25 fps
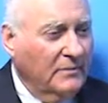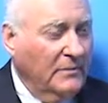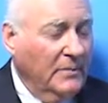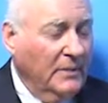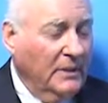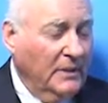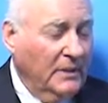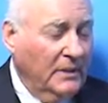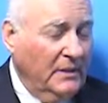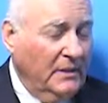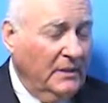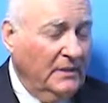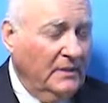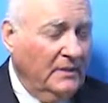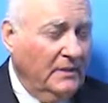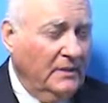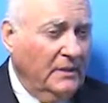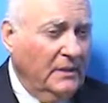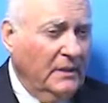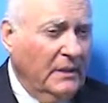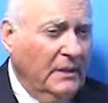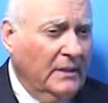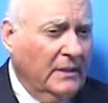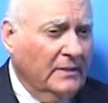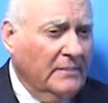But
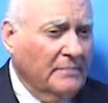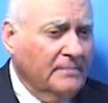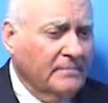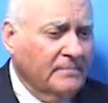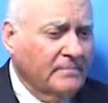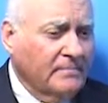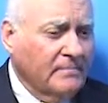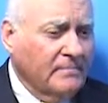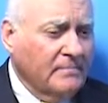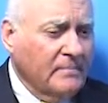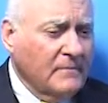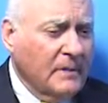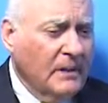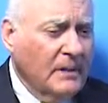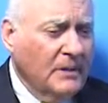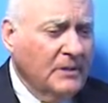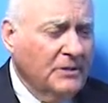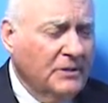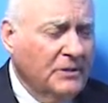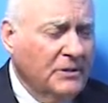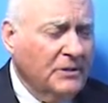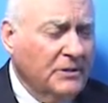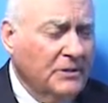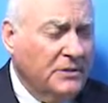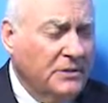
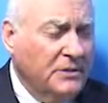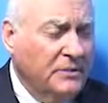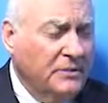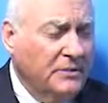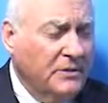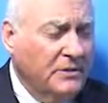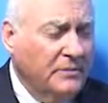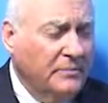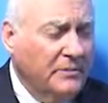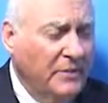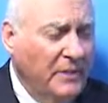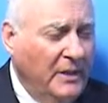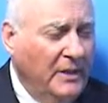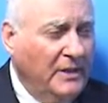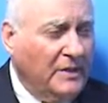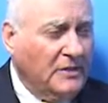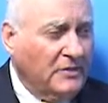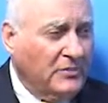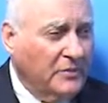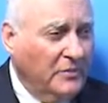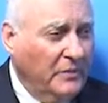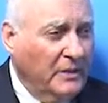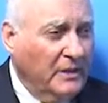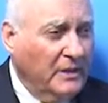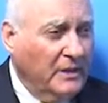this
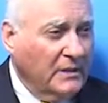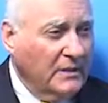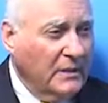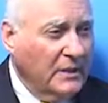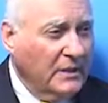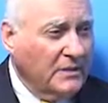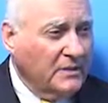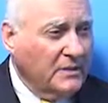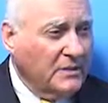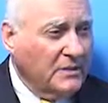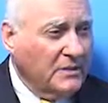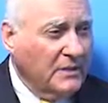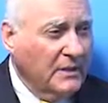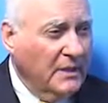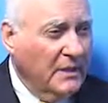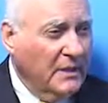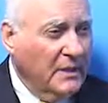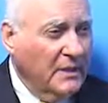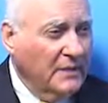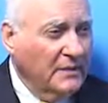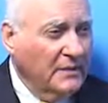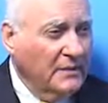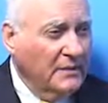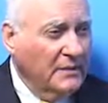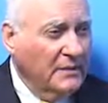past week, Dr.
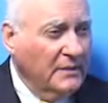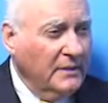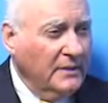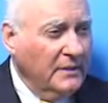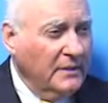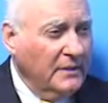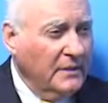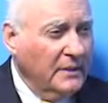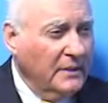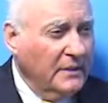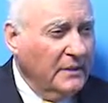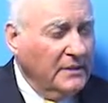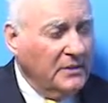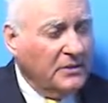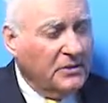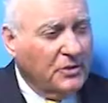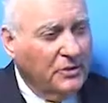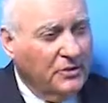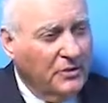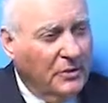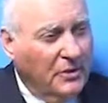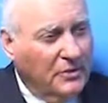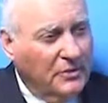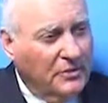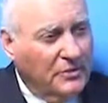Stein and his
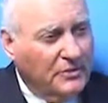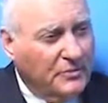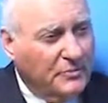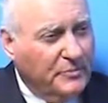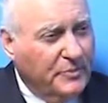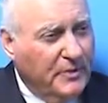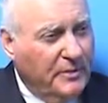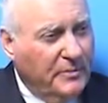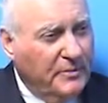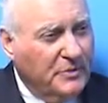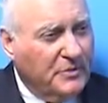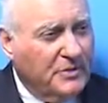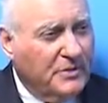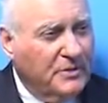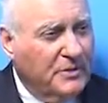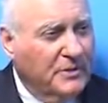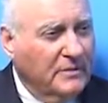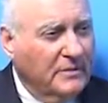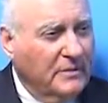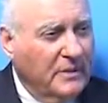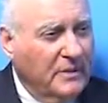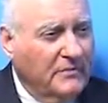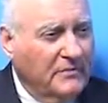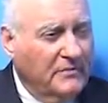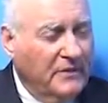co-authors published
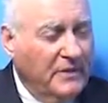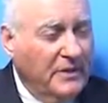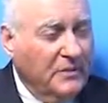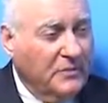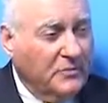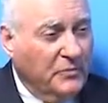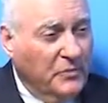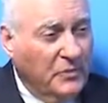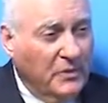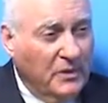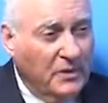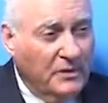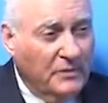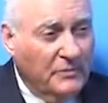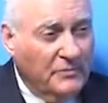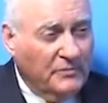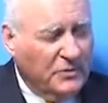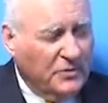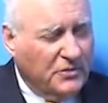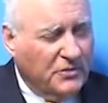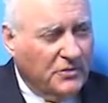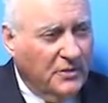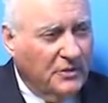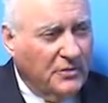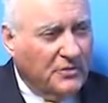a phase 1
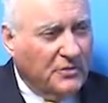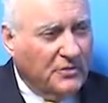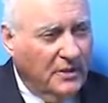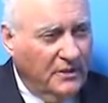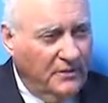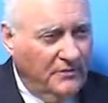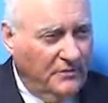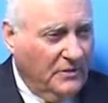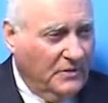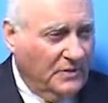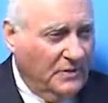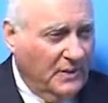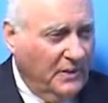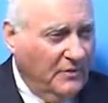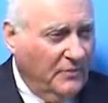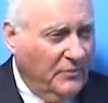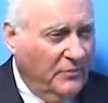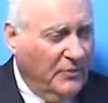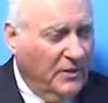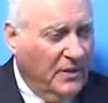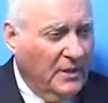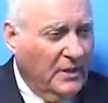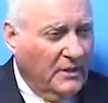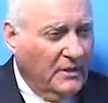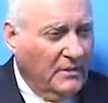results of the same
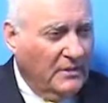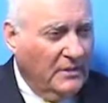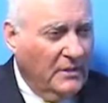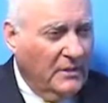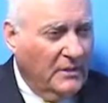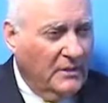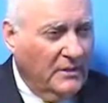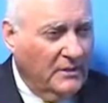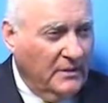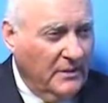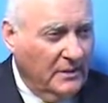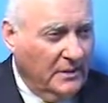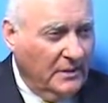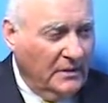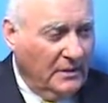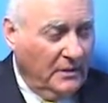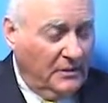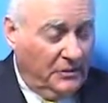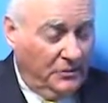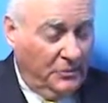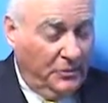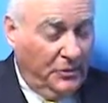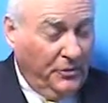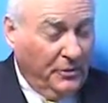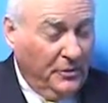product in
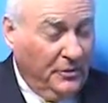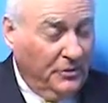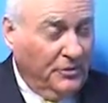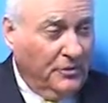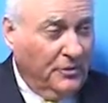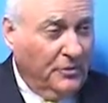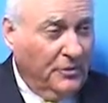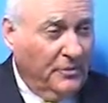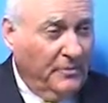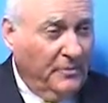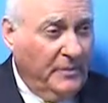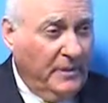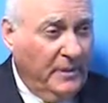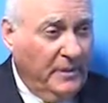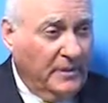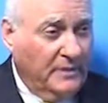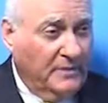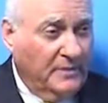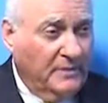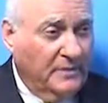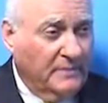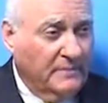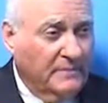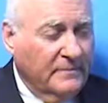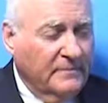New England Journal of
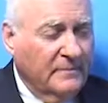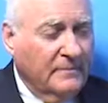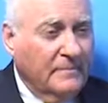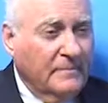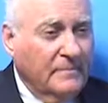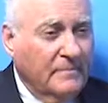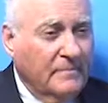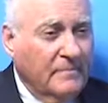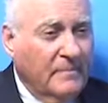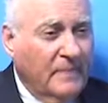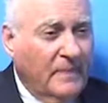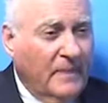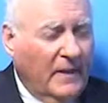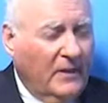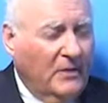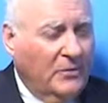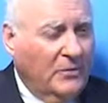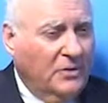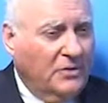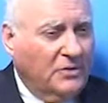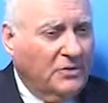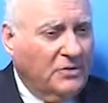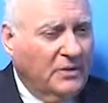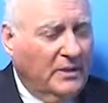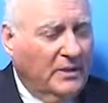Medicine, in
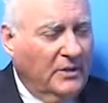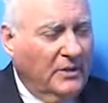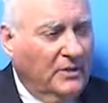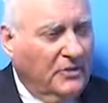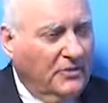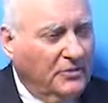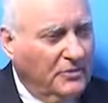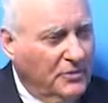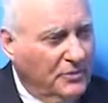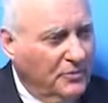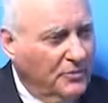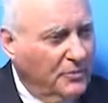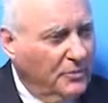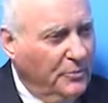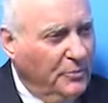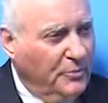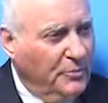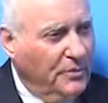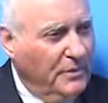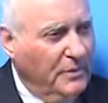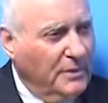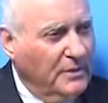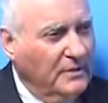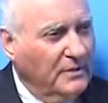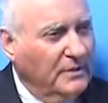which they also
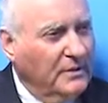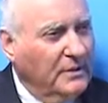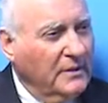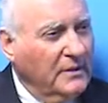reported